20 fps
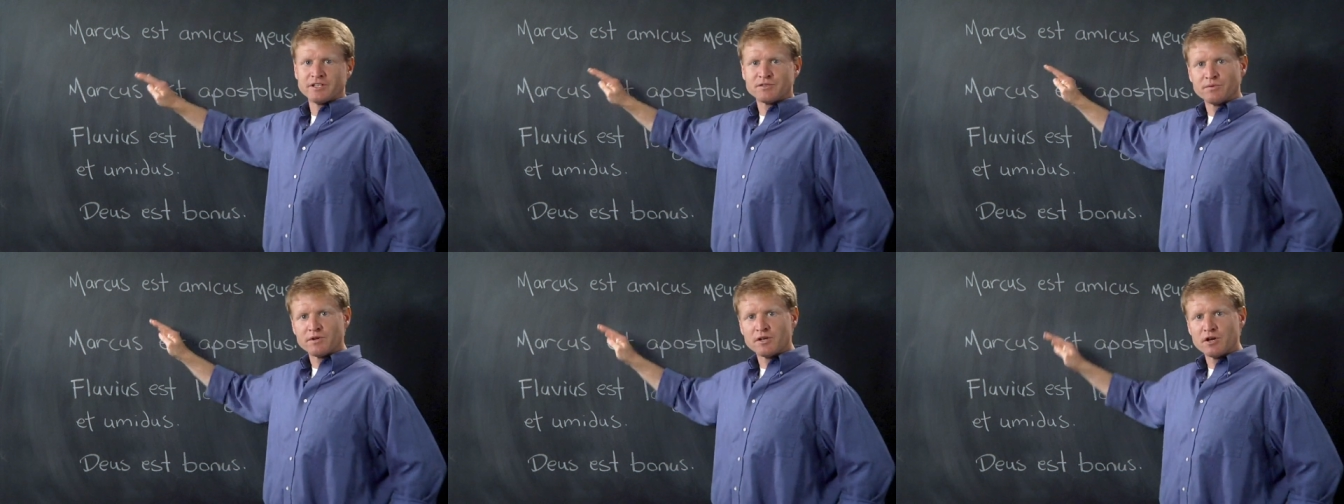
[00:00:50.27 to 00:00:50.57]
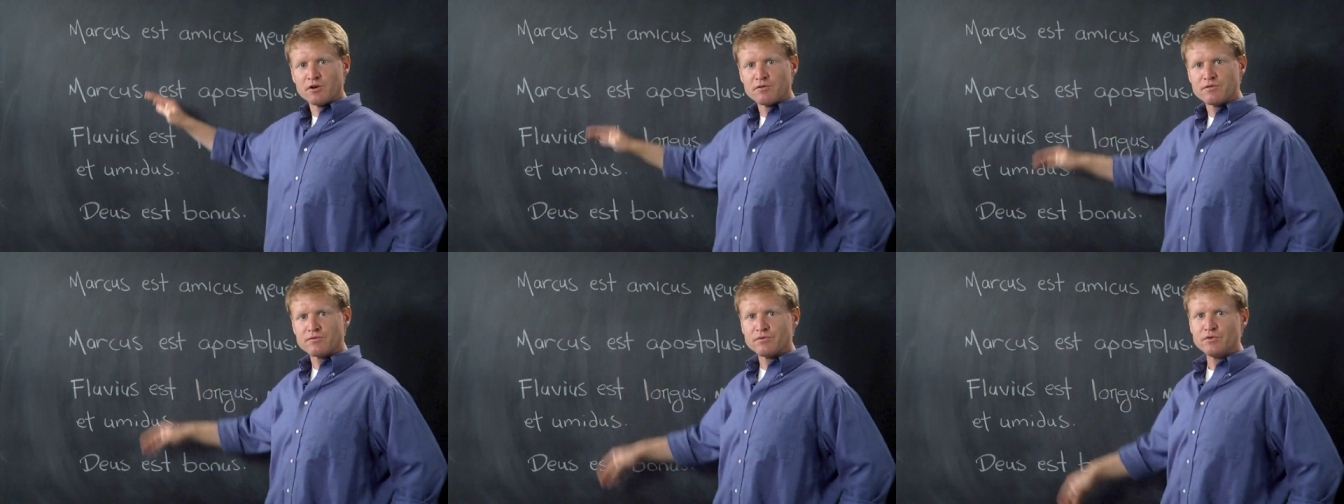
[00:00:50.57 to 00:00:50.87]
as we
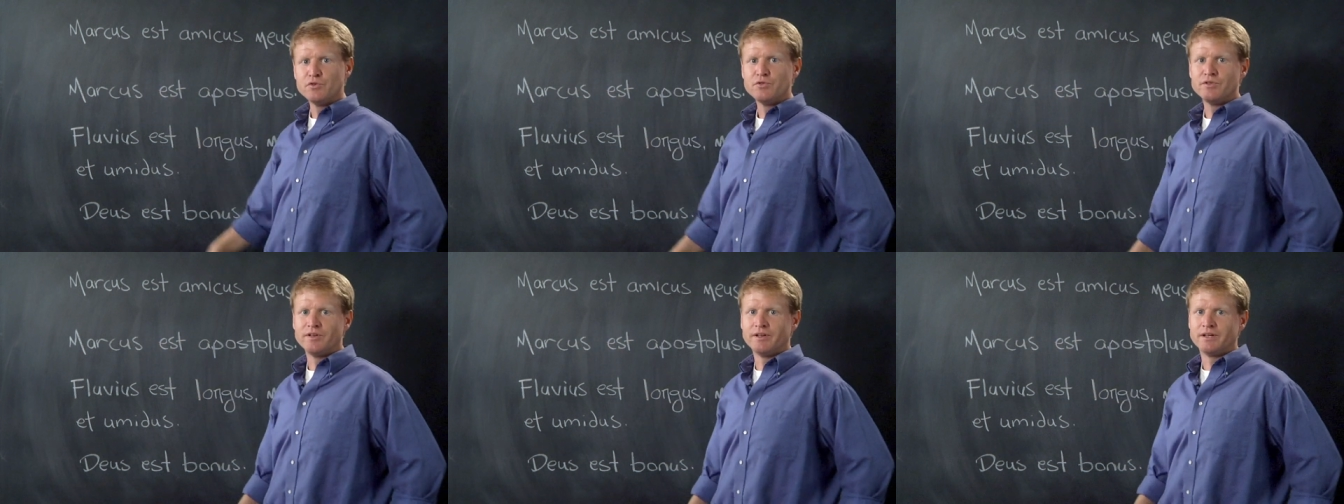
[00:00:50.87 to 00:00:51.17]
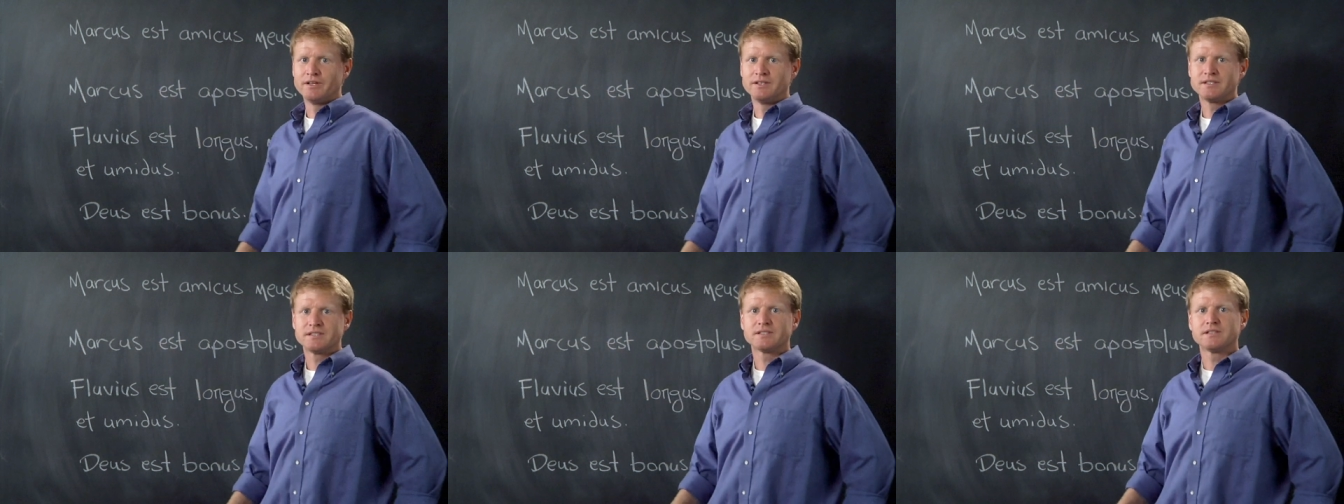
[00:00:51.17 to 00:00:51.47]
go through
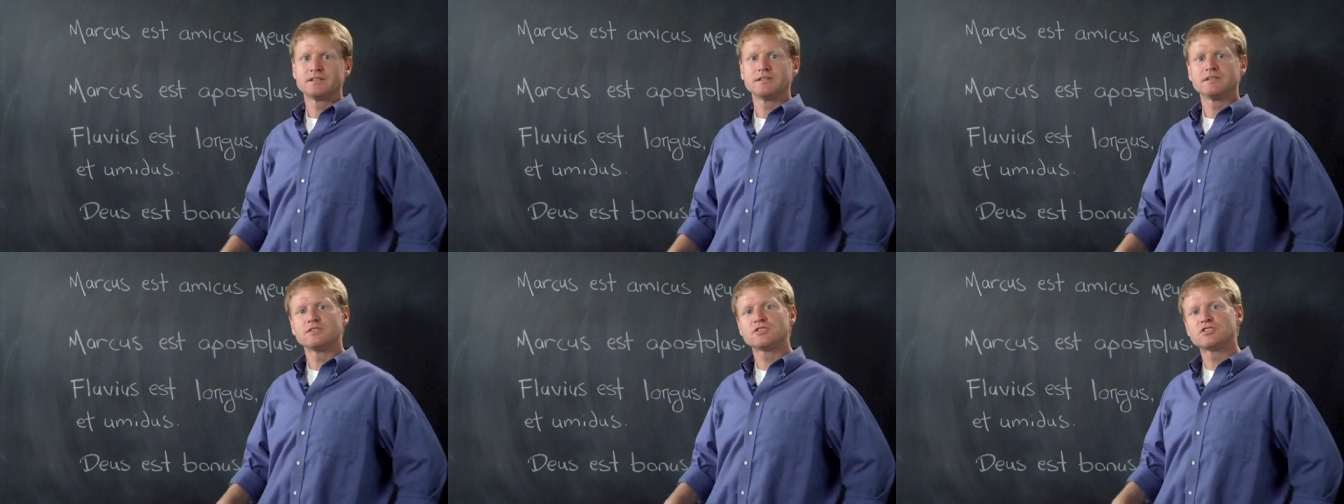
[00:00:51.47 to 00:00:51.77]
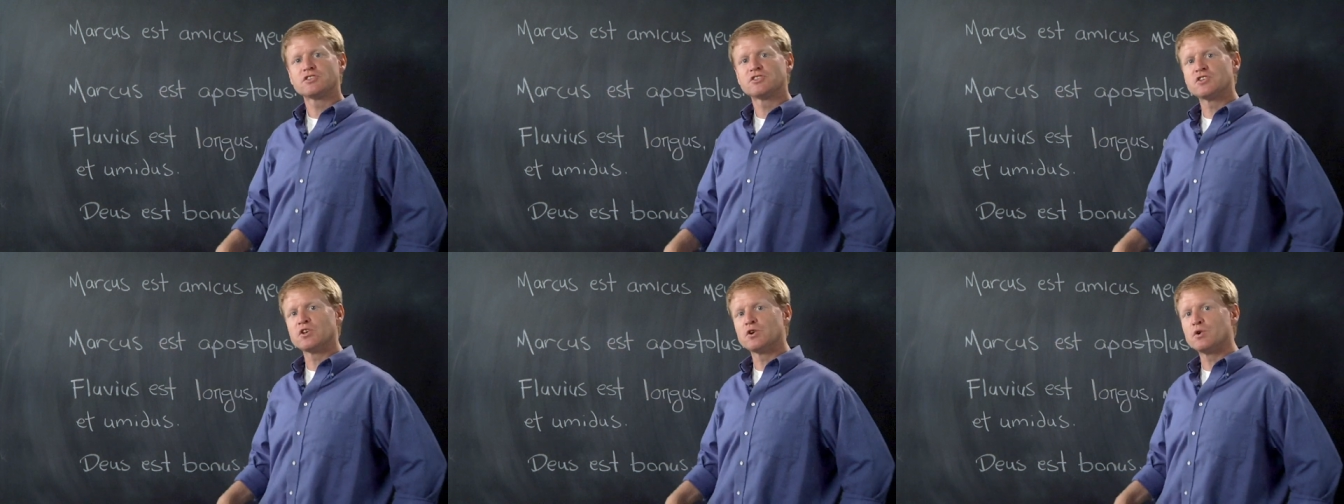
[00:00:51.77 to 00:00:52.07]
these
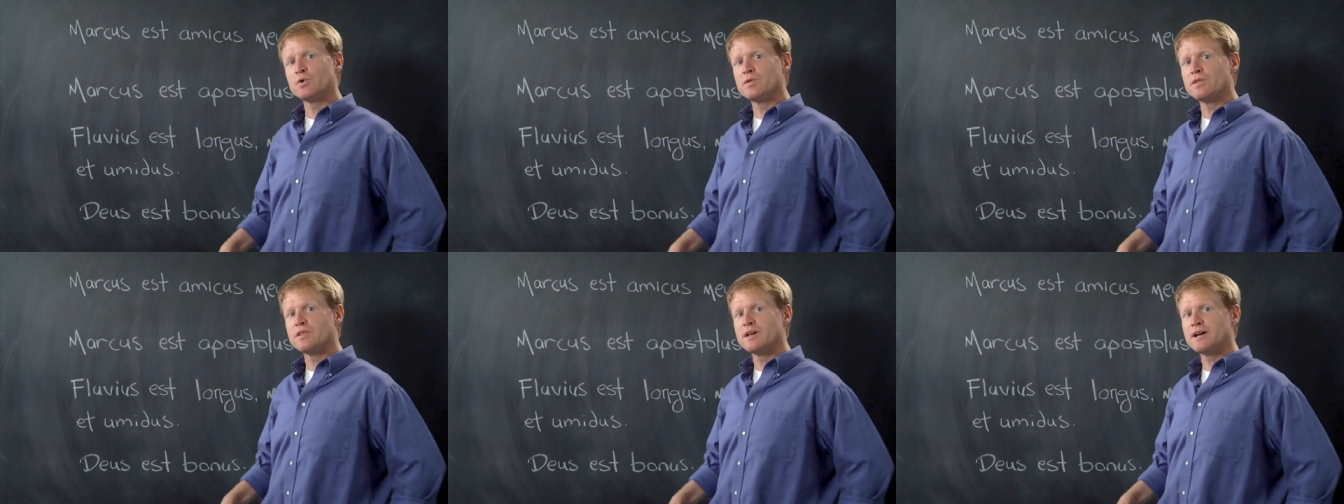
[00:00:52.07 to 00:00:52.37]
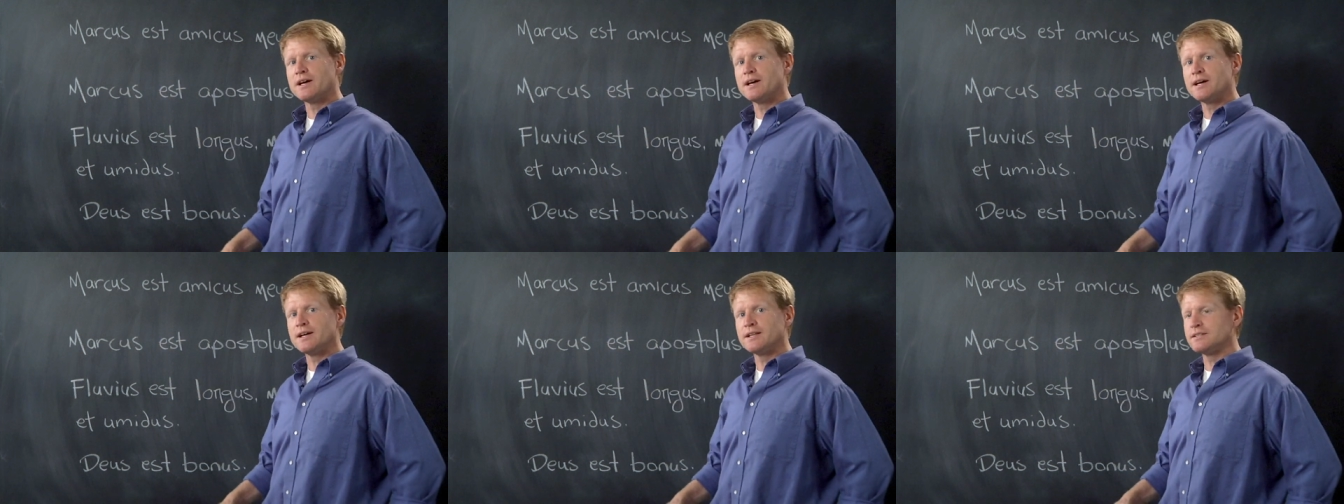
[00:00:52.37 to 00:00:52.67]
so
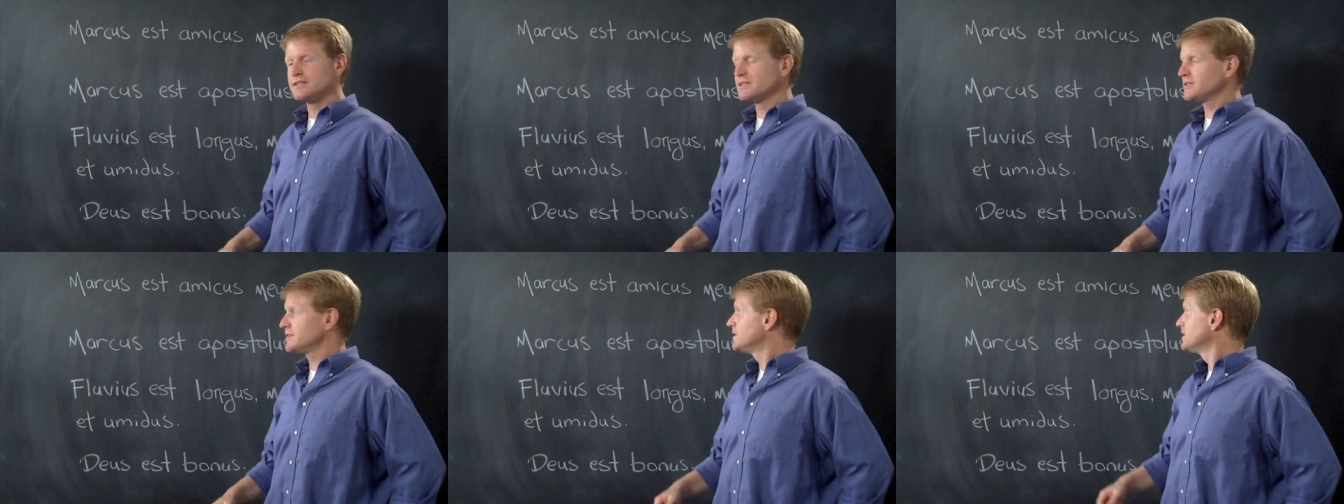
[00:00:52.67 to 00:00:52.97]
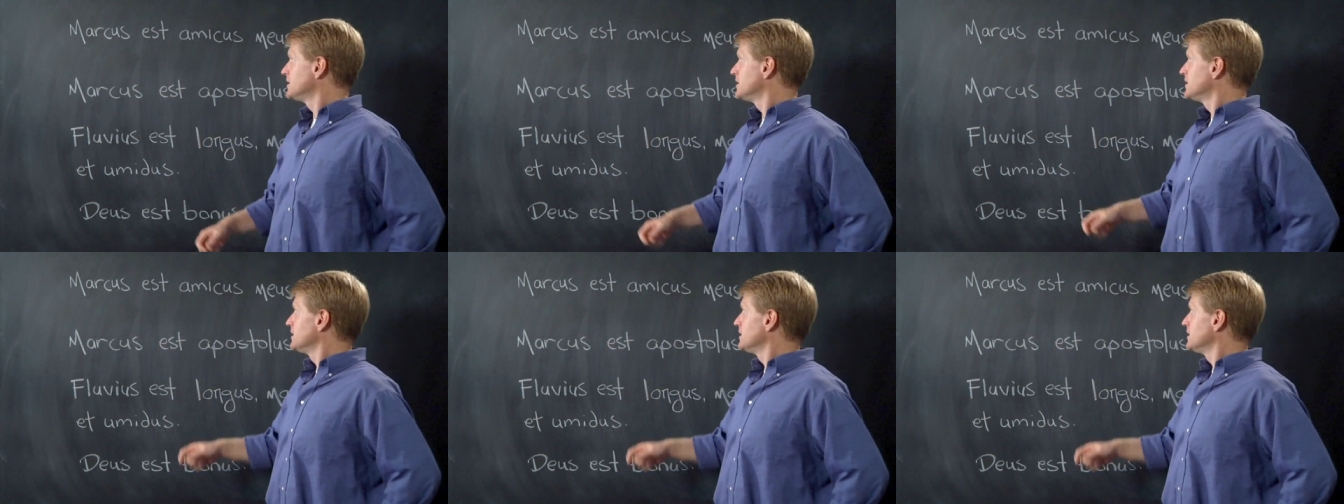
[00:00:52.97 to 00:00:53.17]
that